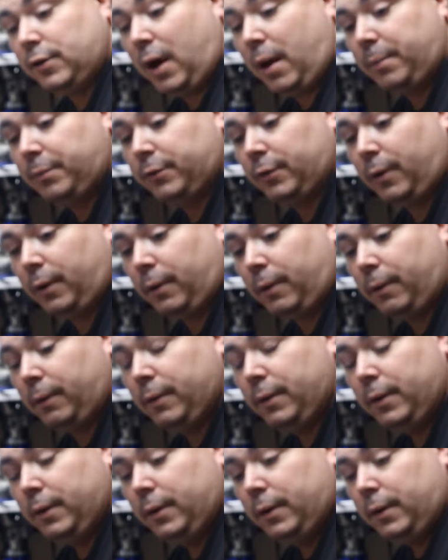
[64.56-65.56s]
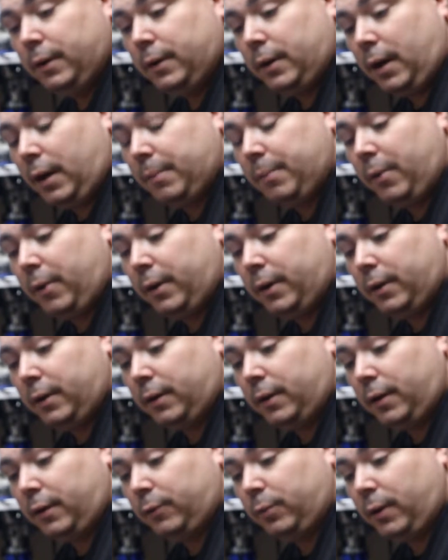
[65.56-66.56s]
chop saw, I bought
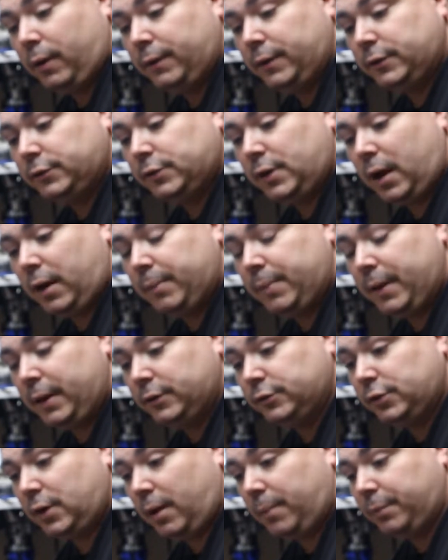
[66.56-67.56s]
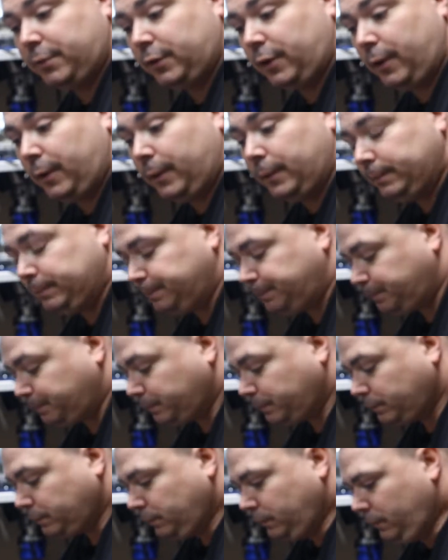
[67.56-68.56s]
a 12-inch compound chop saw,
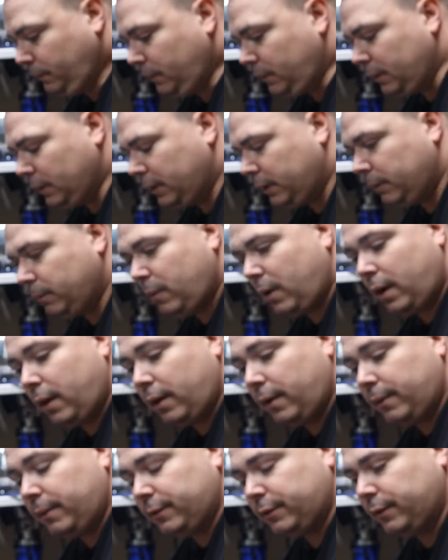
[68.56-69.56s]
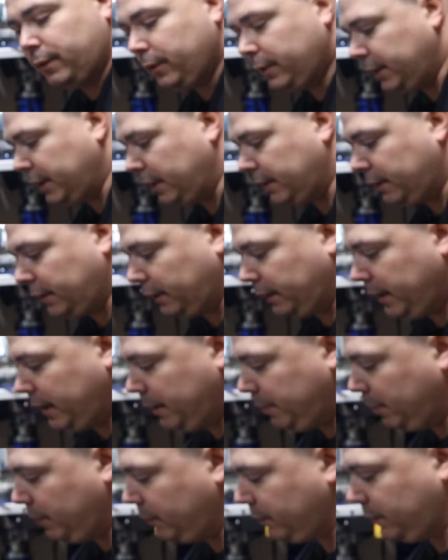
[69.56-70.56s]
and while I was looking at the
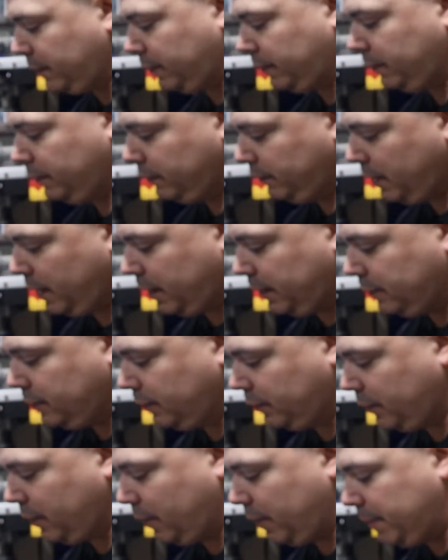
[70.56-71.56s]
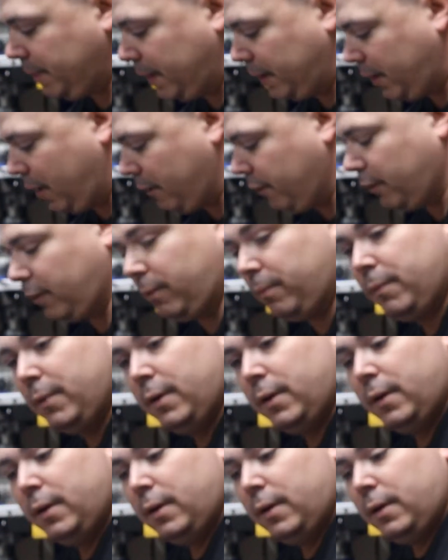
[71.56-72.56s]
labels and kind of just going back over
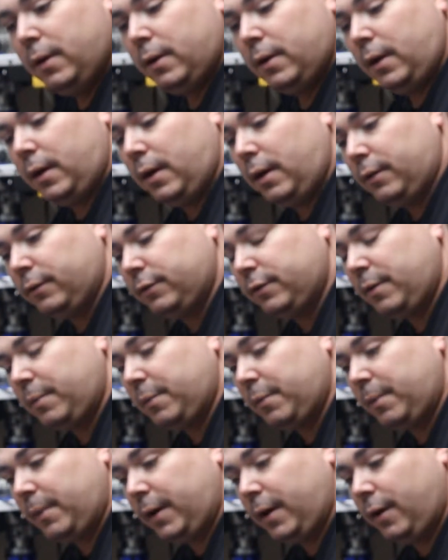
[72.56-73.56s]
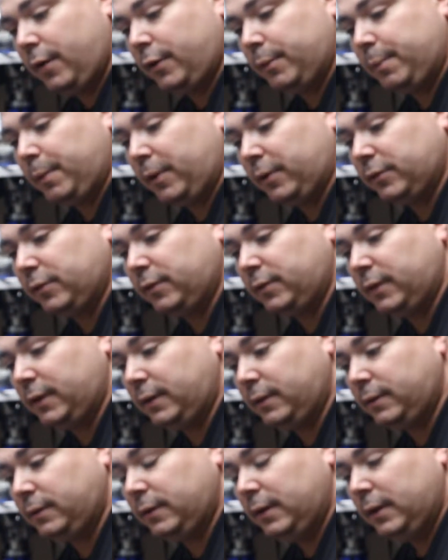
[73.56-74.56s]
some of my other
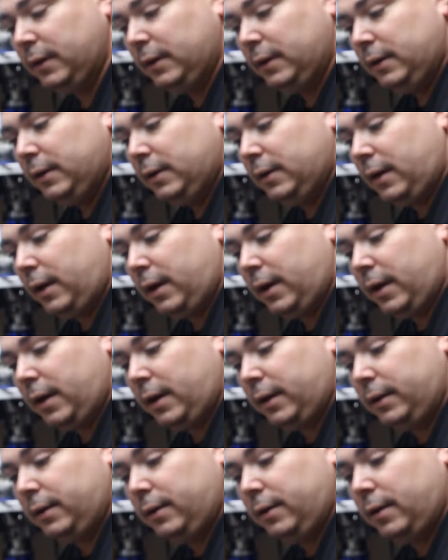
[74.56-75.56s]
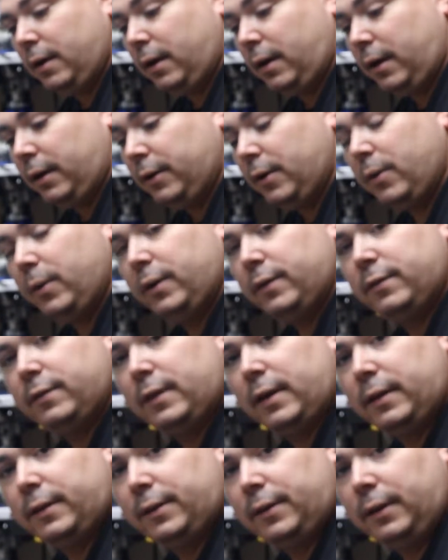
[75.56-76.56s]
purchases, I had noticed
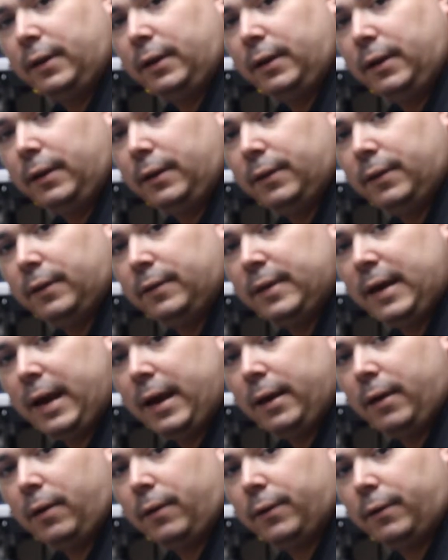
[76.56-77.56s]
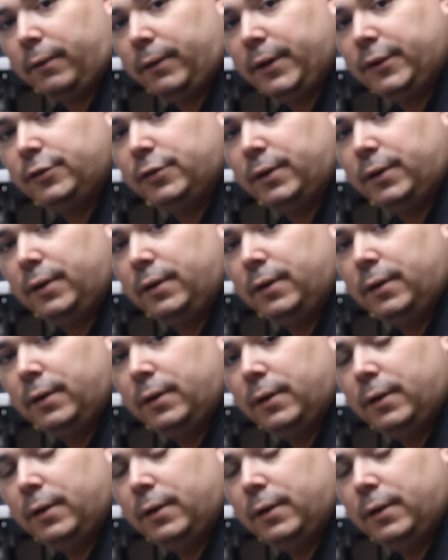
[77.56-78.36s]
that the tag on the Rigid